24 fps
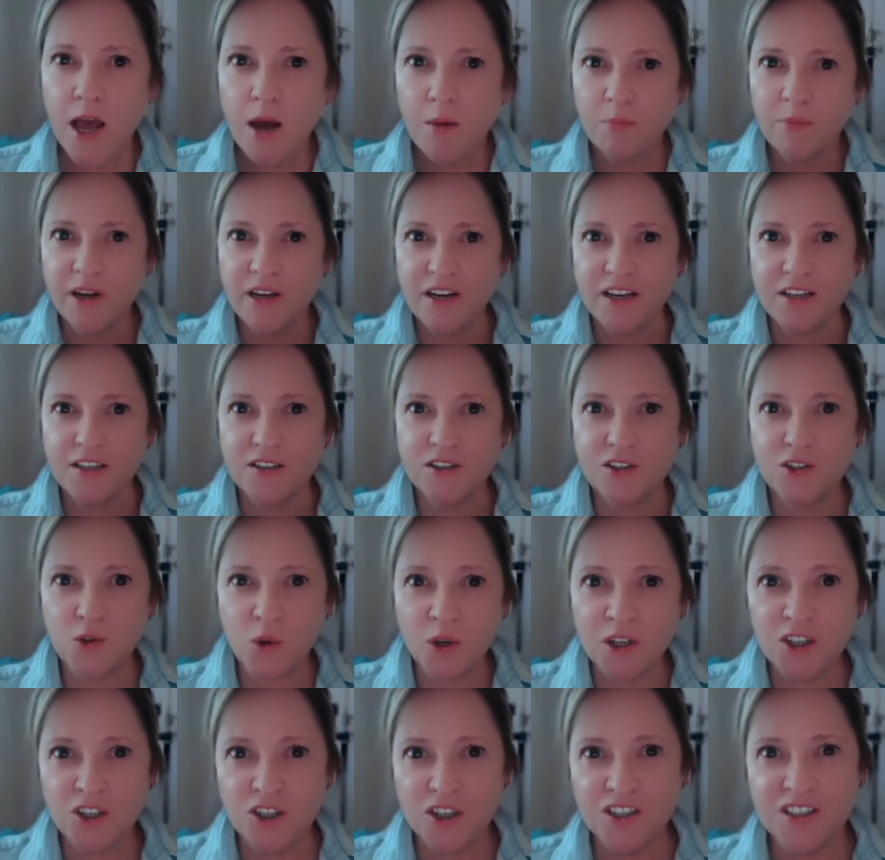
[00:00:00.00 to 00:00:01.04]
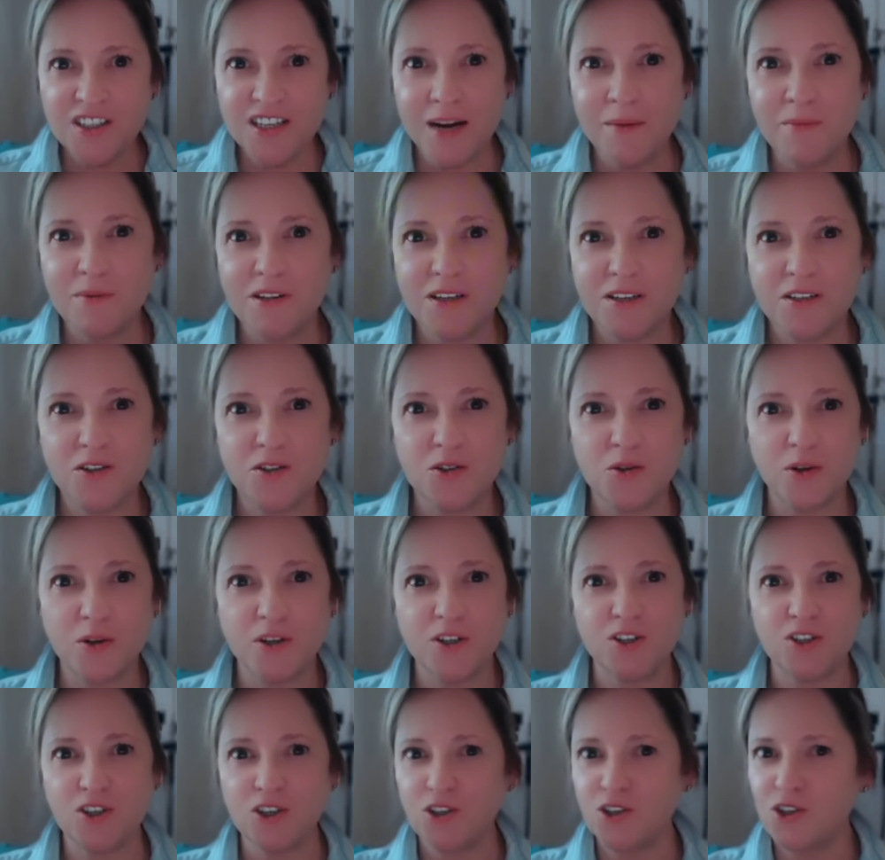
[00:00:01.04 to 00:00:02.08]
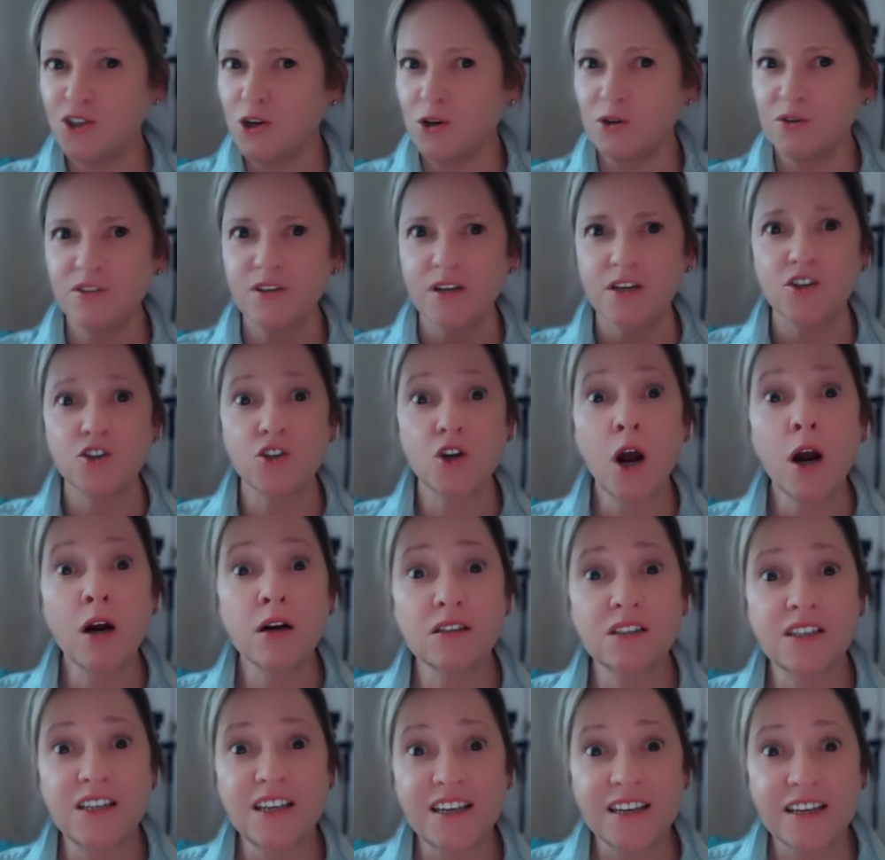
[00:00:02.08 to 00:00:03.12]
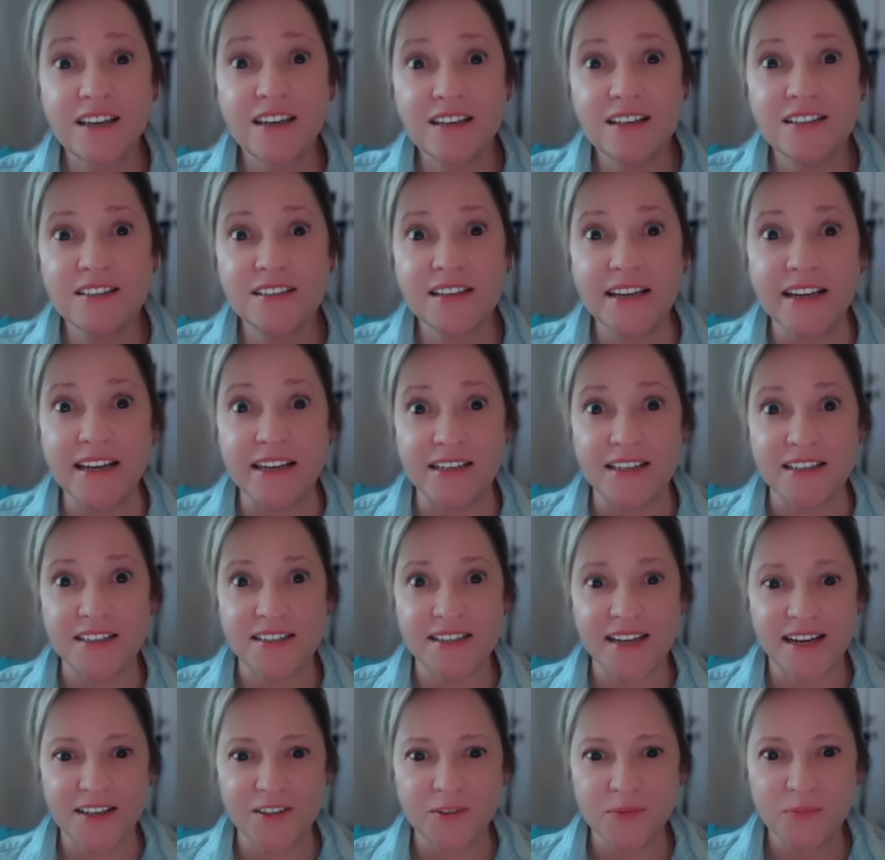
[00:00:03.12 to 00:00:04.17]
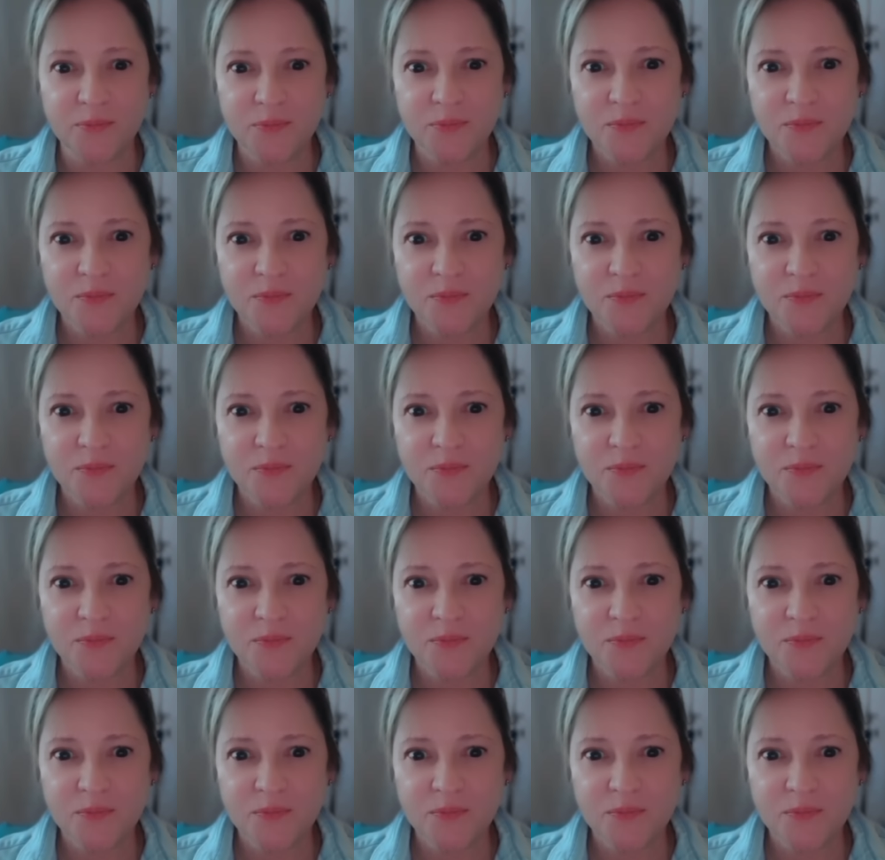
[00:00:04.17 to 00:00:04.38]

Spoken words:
but extortion, double extortion shows that Charlie is innocent.